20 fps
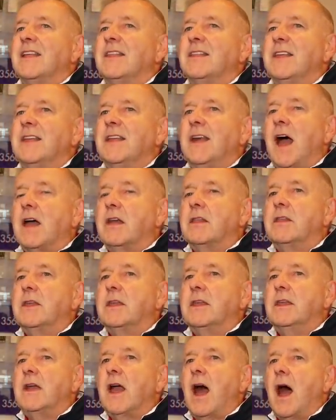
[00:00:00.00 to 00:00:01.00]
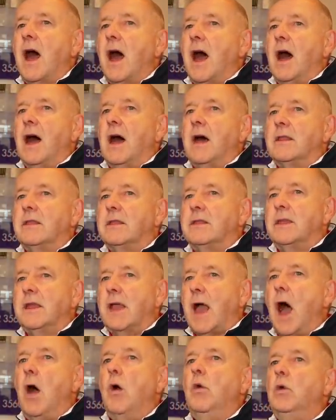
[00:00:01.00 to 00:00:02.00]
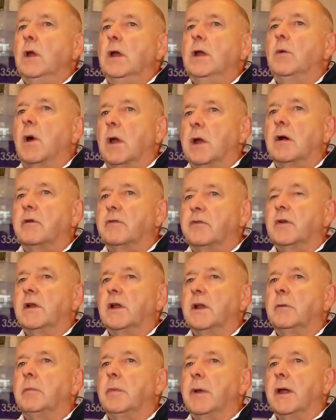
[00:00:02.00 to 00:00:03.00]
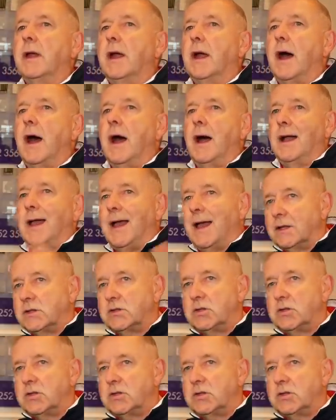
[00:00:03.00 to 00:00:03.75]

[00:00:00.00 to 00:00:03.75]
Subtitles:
The only one I feel a bit hung out